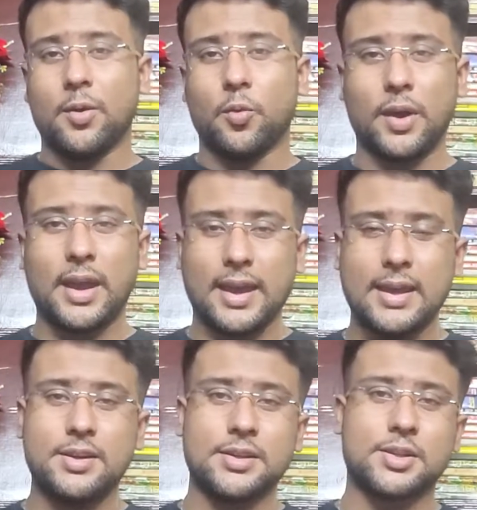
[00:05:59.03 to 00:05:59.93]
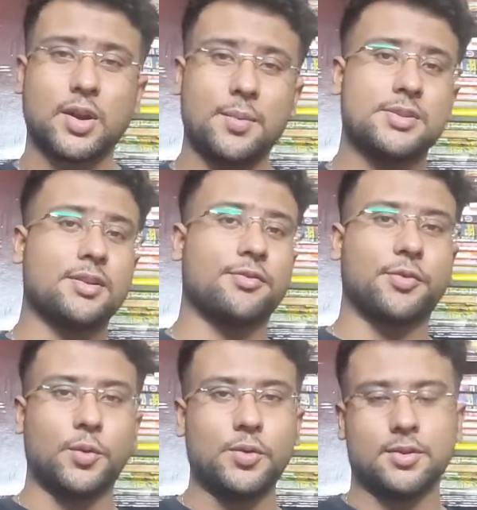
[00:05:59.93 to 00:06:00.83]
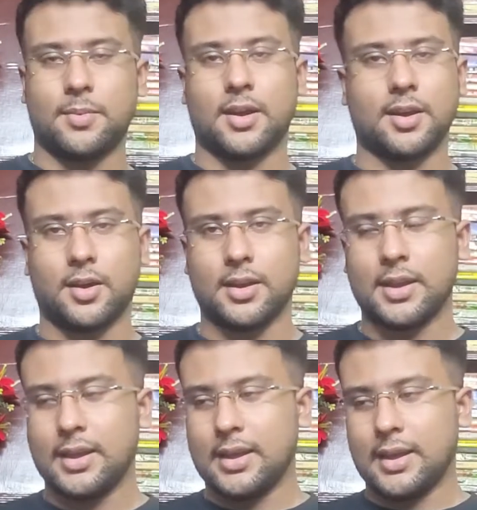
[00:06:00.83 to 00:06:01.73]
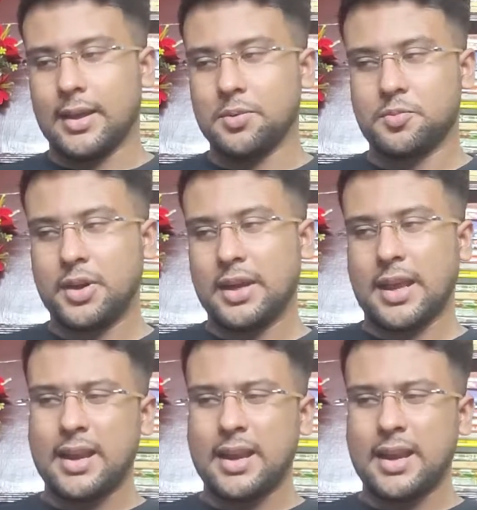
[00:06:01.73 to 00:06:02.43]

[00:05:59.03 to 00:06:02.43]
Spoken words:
way he describes the food, oh my god, really.